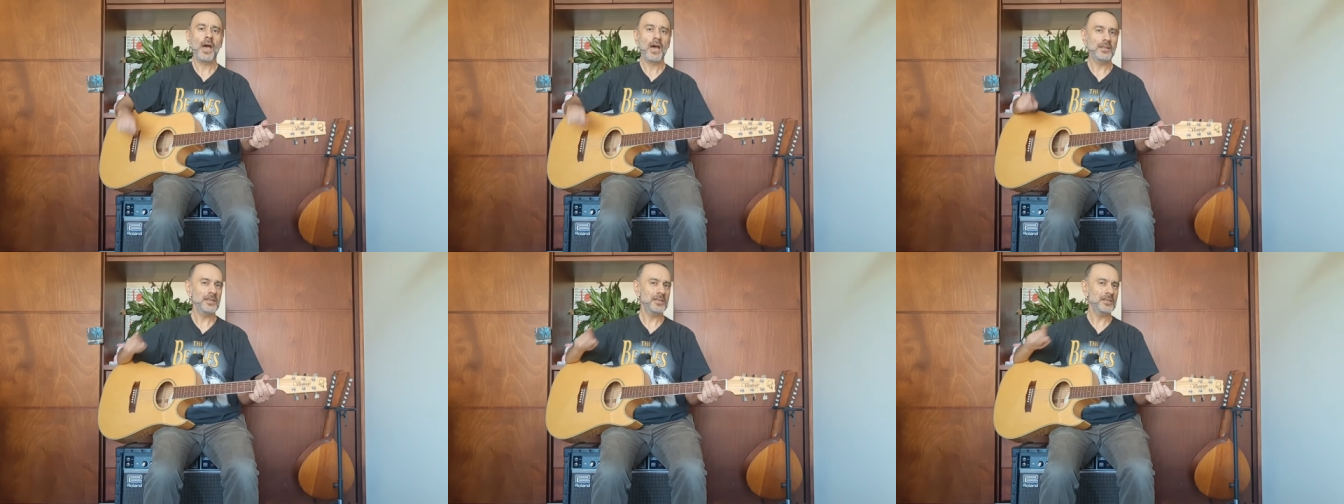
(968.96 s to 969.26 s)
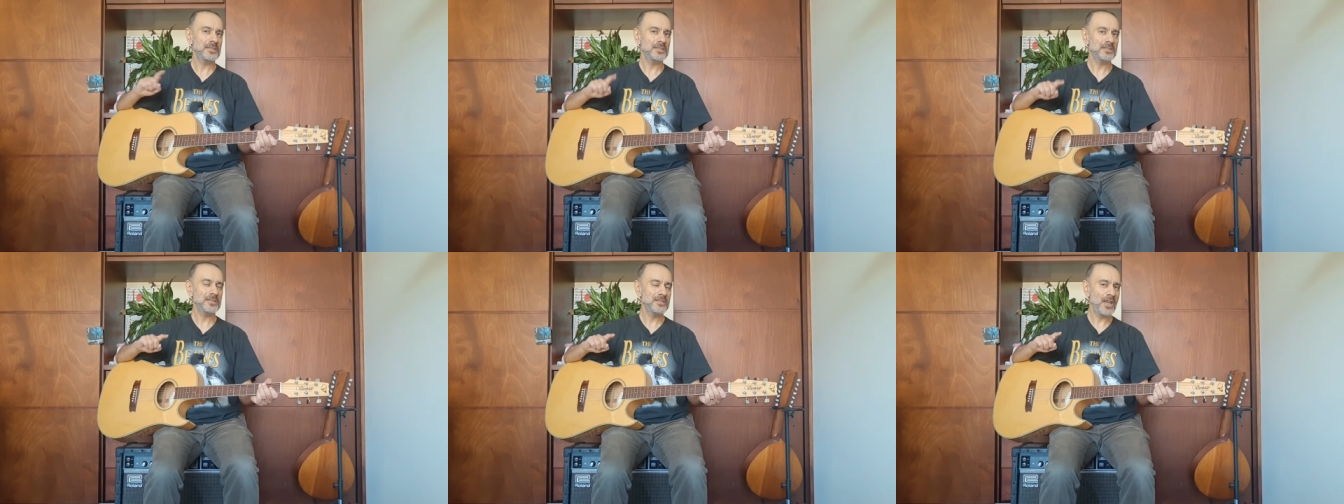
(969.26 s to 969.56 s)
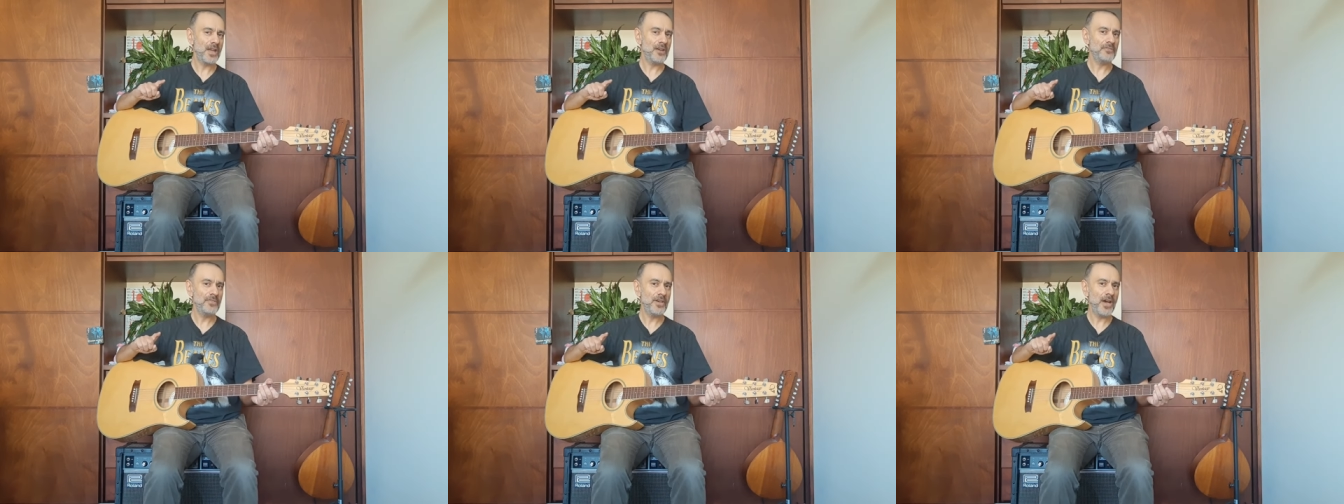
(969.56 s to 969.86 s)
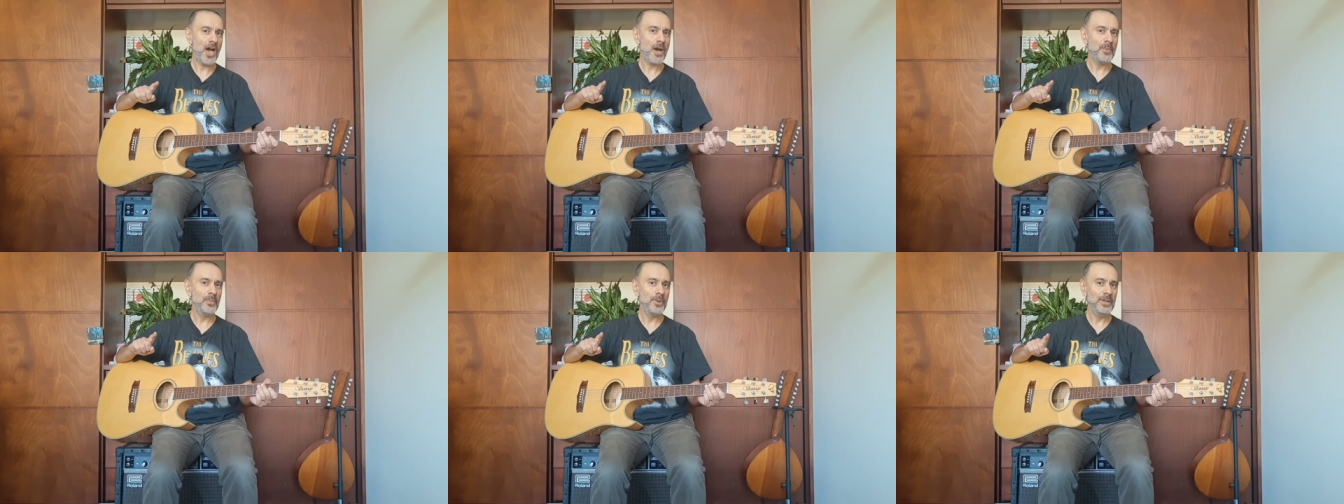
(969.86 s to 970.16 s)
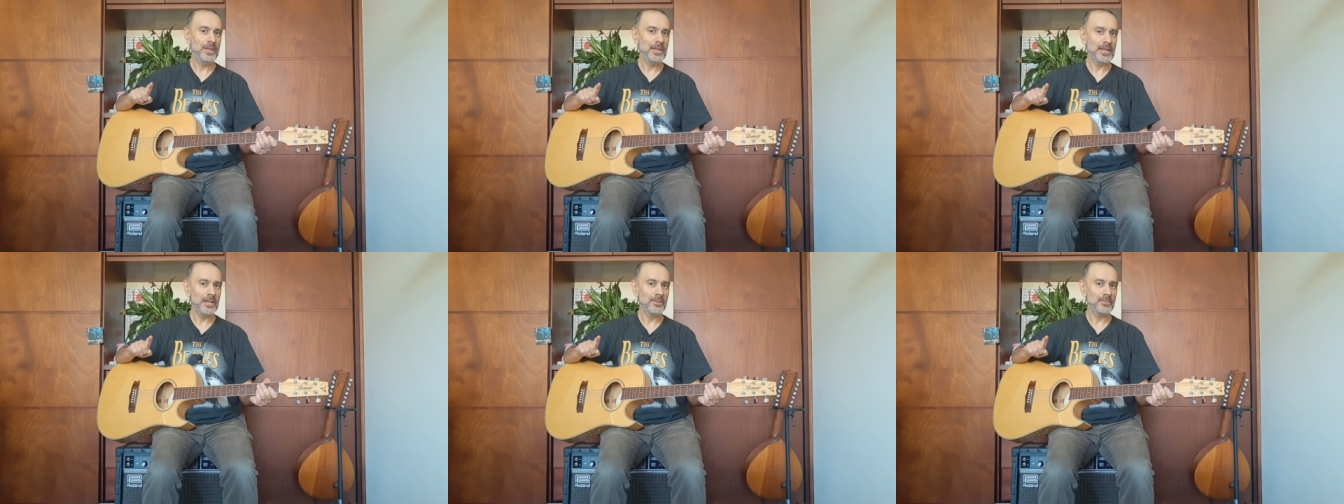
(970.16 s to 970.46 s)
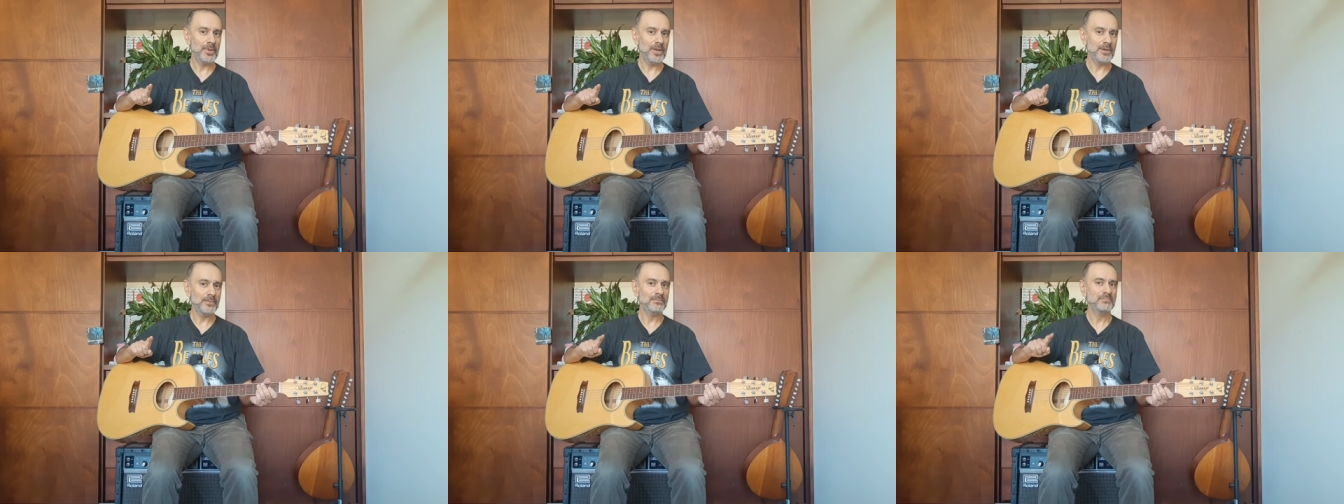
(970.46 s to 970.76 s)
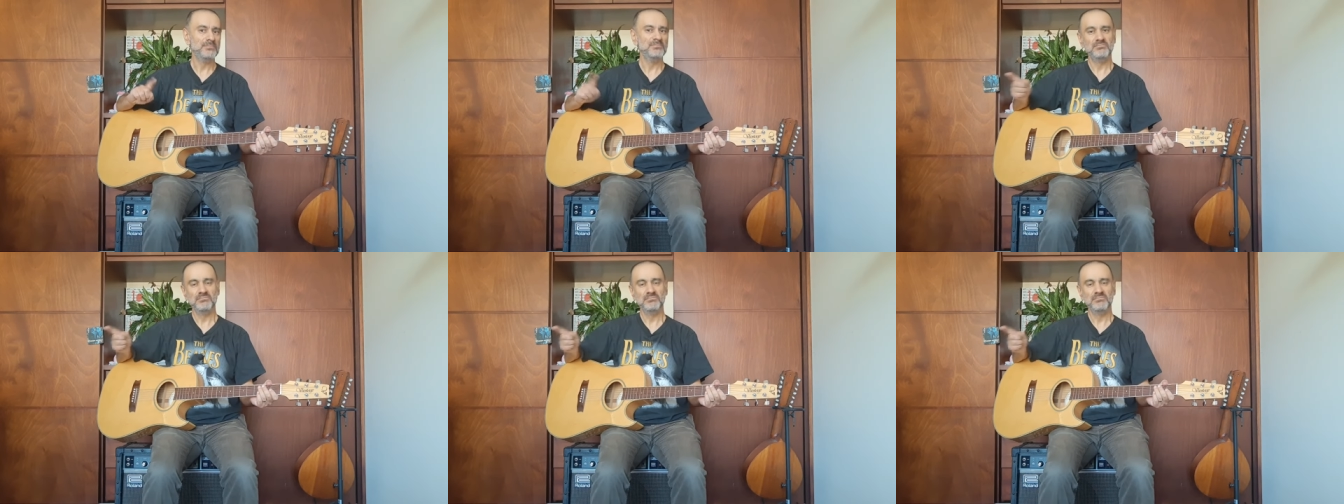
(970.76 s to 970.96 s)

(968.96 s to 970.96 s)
I did stuff that up a little bit,